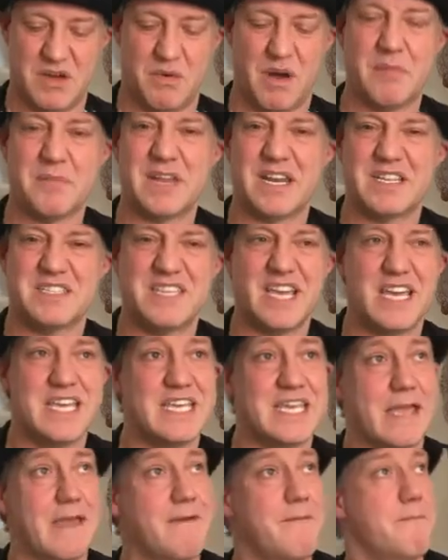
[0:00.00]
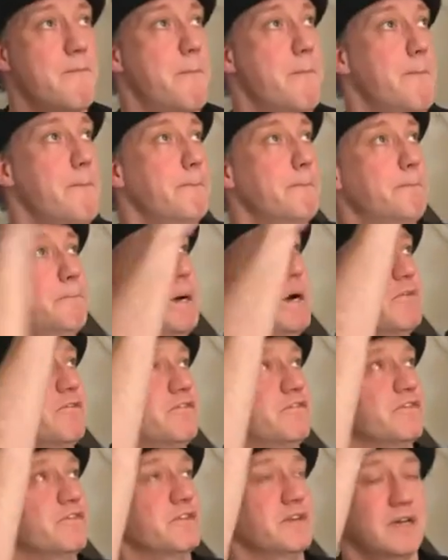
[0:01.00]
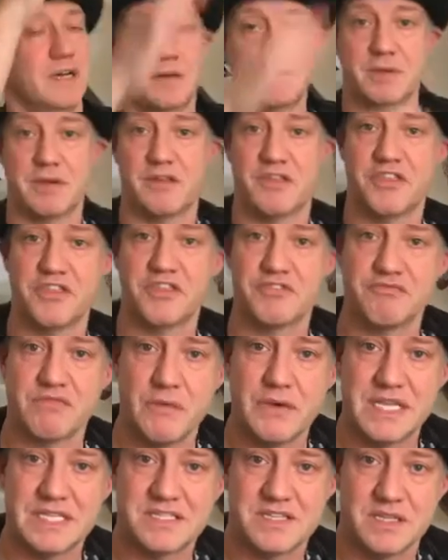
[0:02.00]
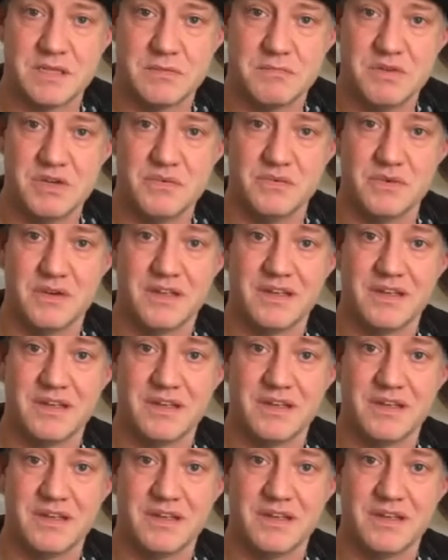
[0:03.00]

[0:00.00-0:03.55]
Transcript: I'm going to take it, poof, I'm going to throw it to the moon.